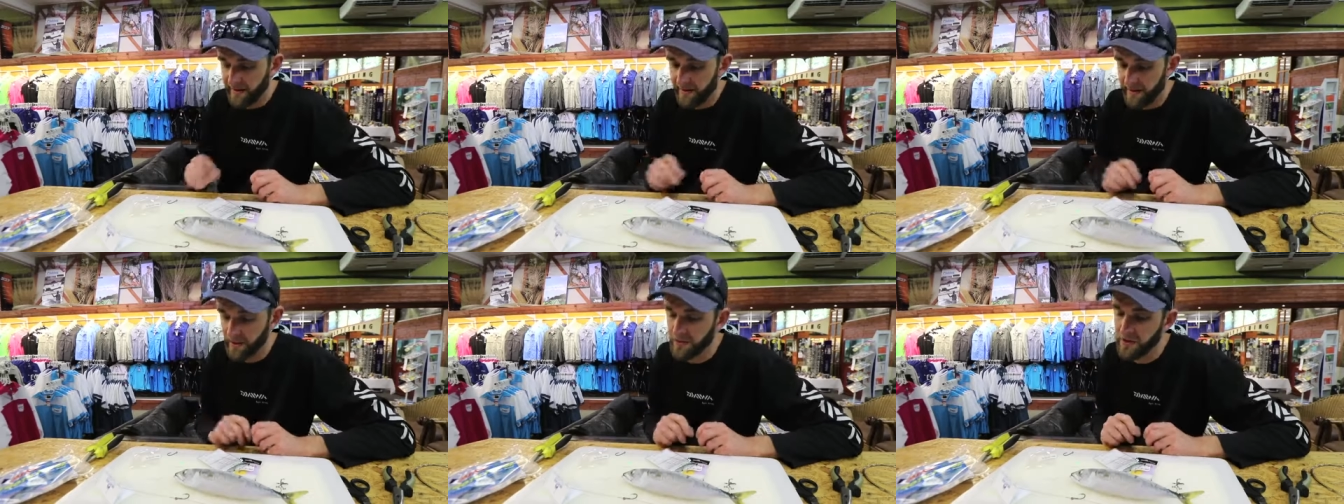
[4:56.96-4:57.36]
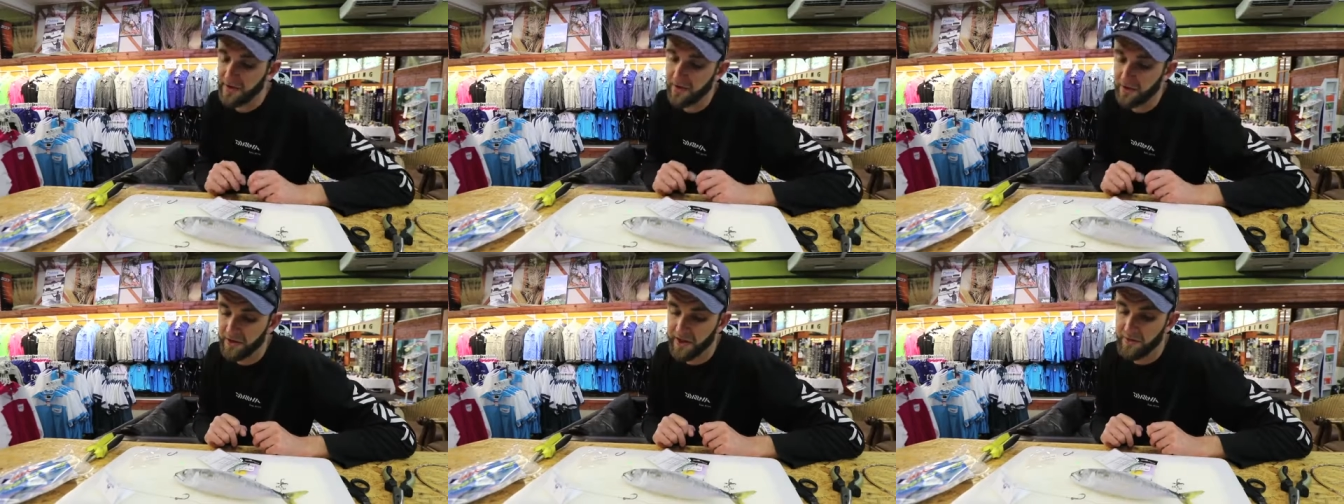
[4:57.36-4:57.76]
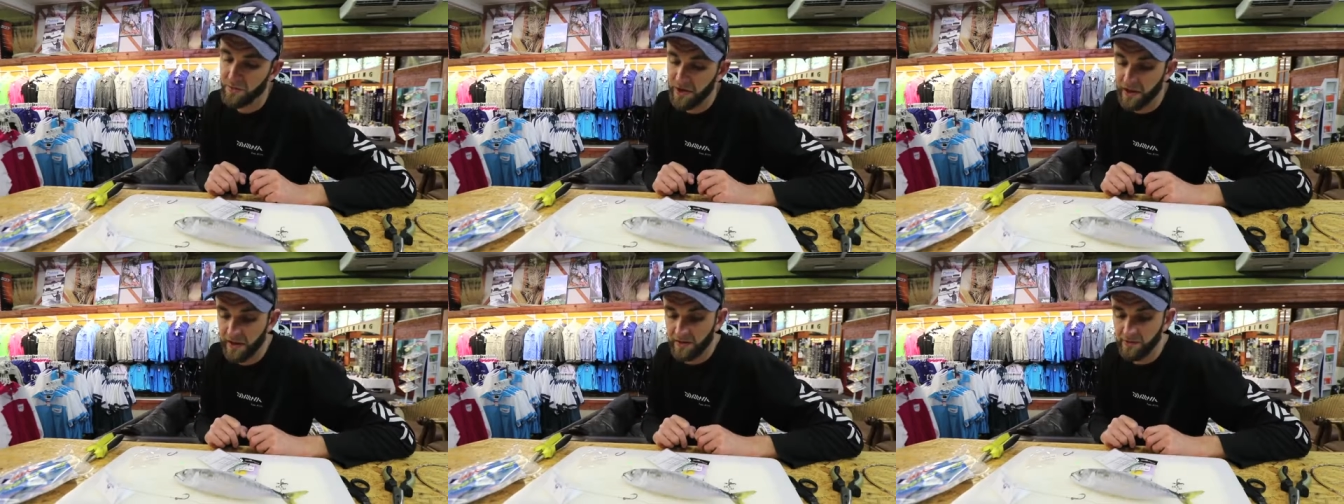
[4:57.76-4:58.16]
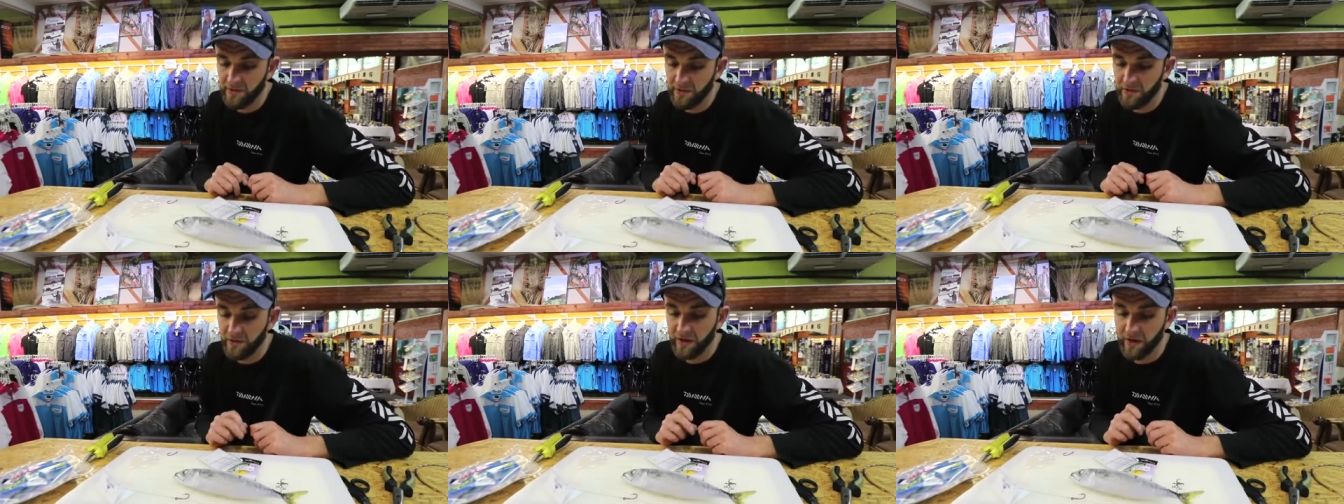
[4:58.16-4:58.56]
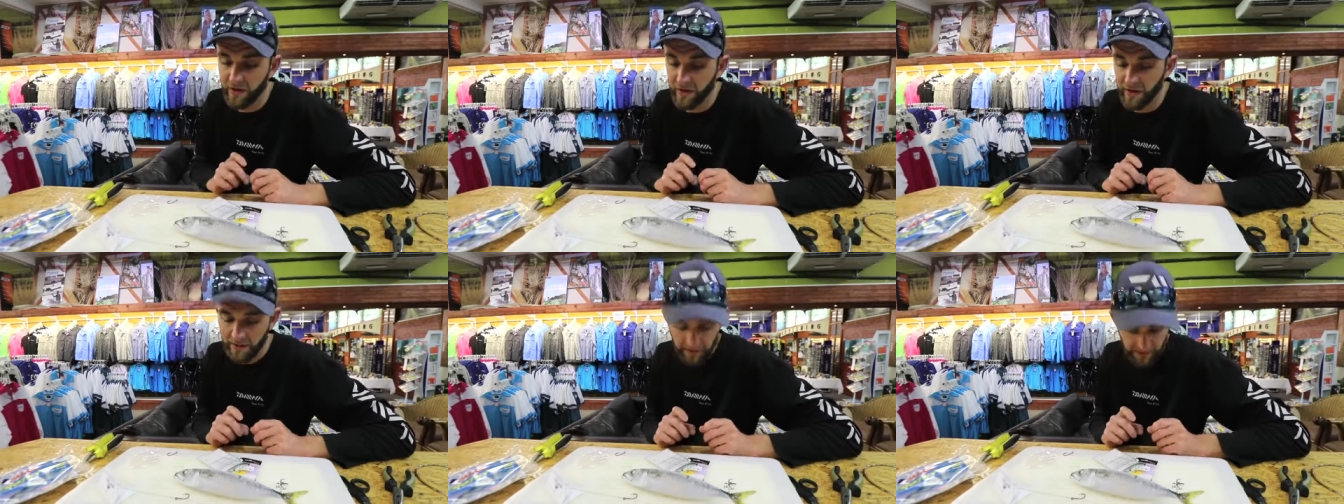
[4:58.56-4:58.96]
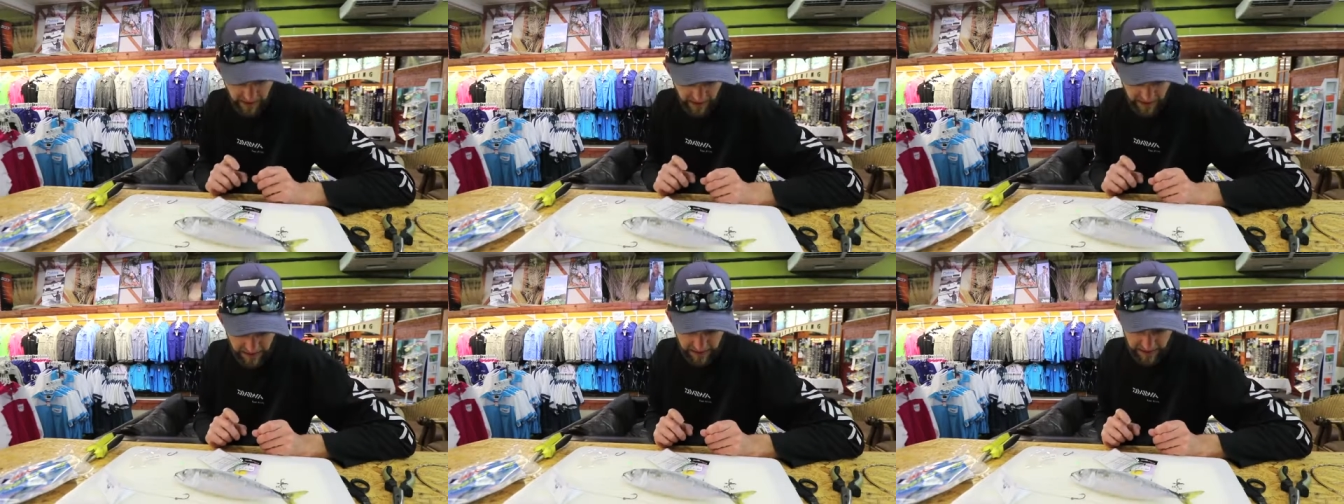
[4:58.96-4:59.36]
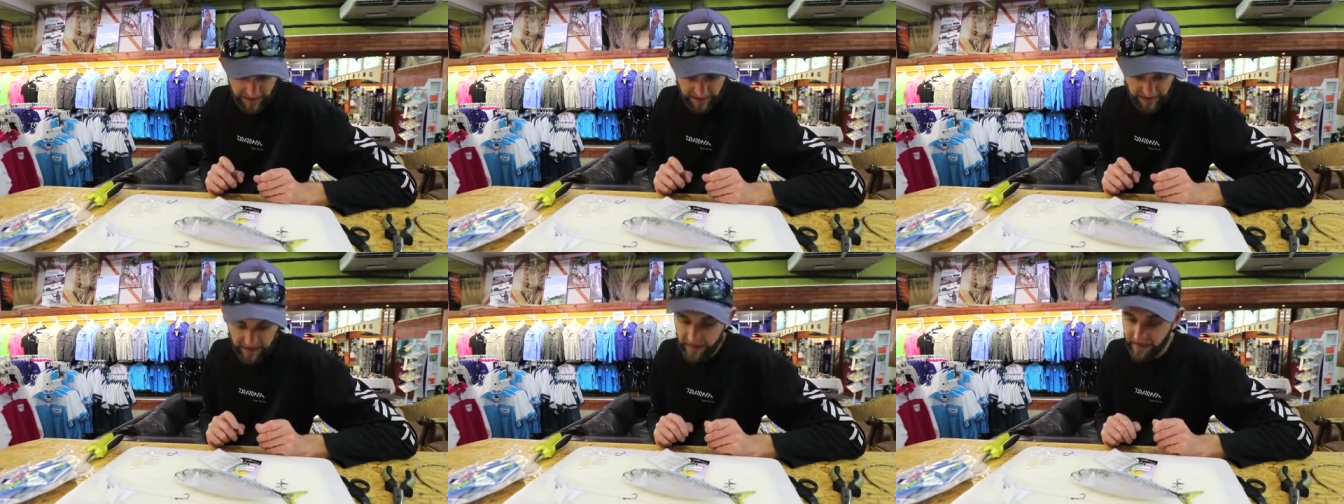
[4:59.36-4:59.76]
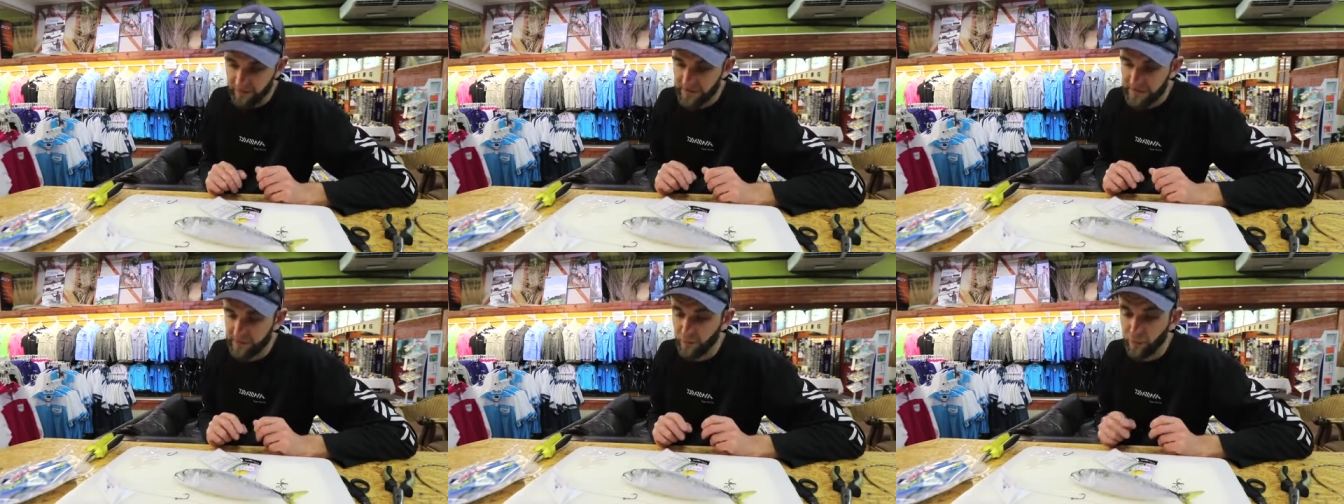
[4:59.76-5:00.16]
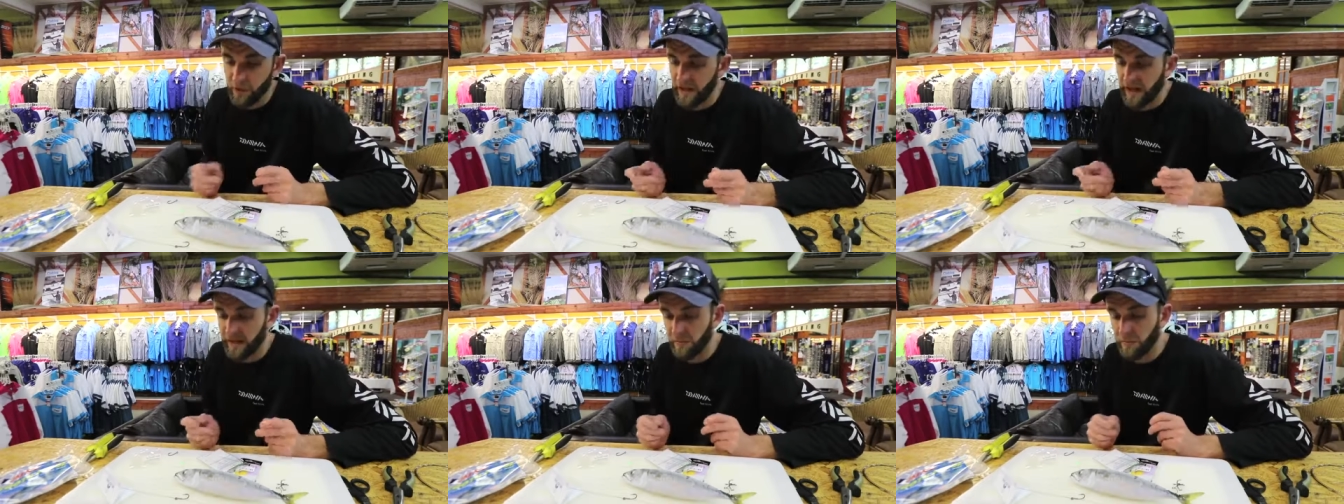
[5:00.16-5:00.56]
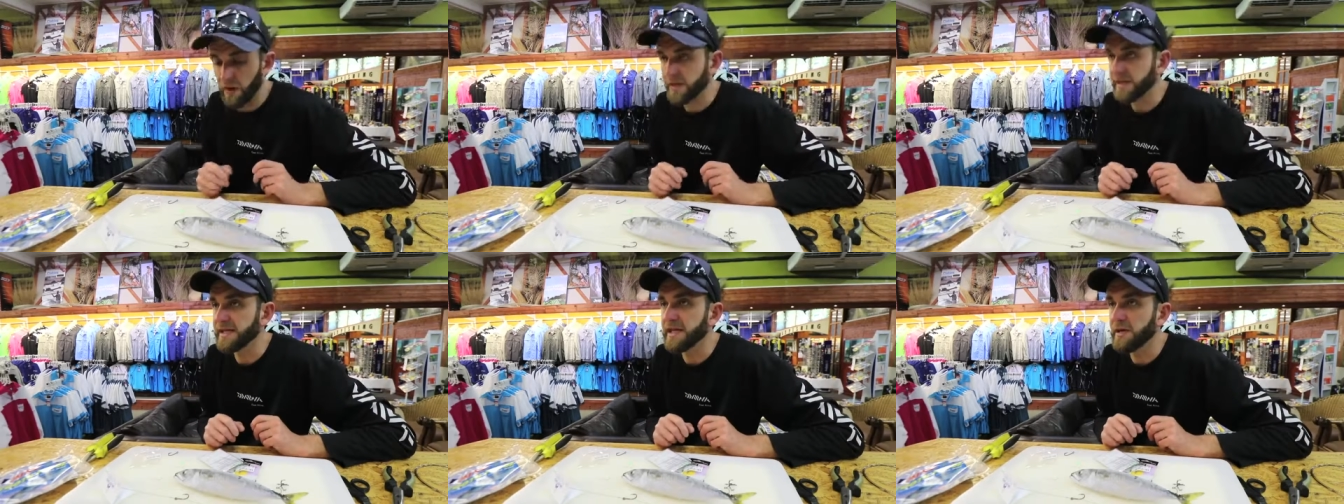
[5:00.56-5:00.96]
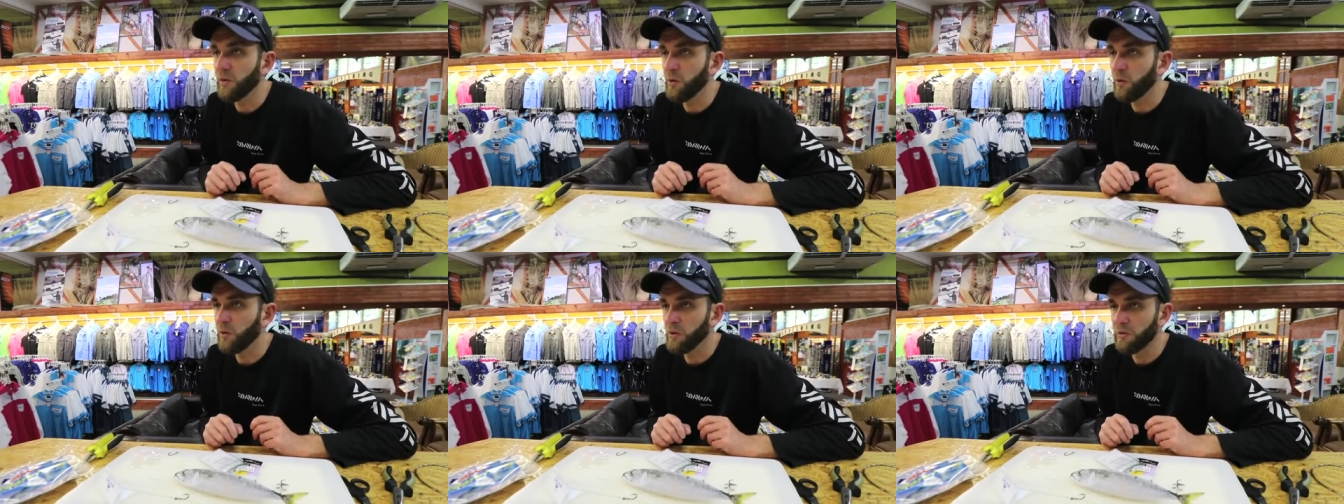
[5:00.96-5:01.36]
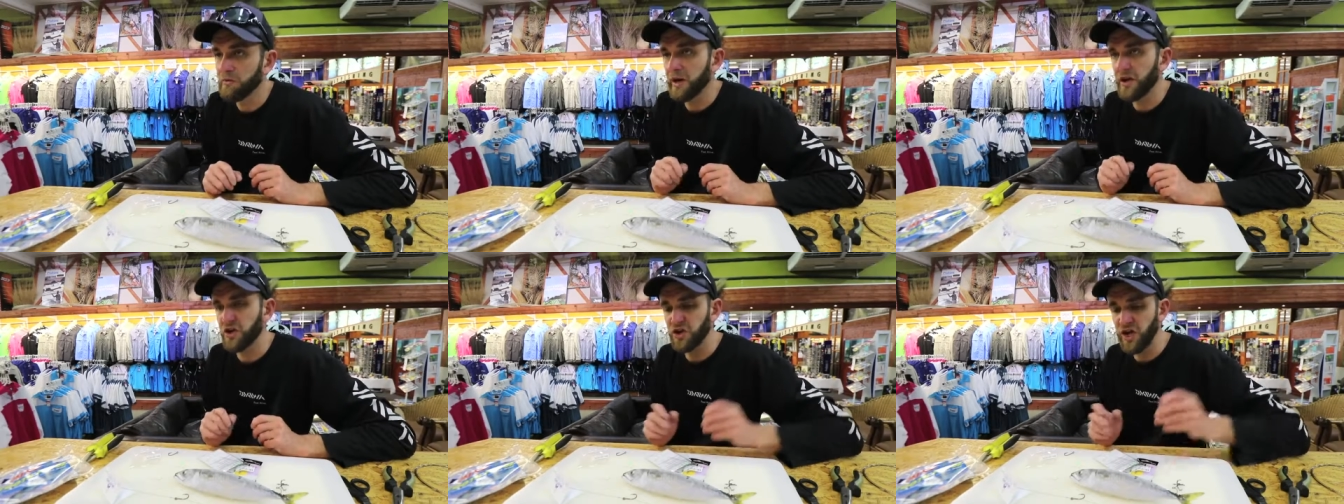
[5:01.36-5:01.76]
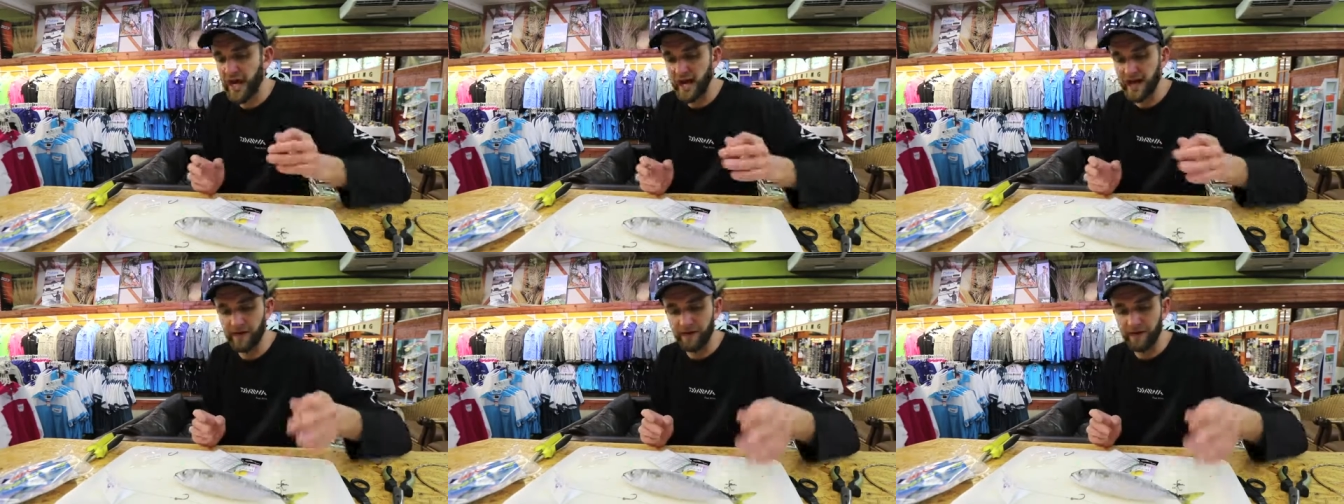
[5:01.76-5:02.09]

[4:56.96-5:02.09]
and I'll use a green bead if it's uh, if it's for like a mozzie or a shad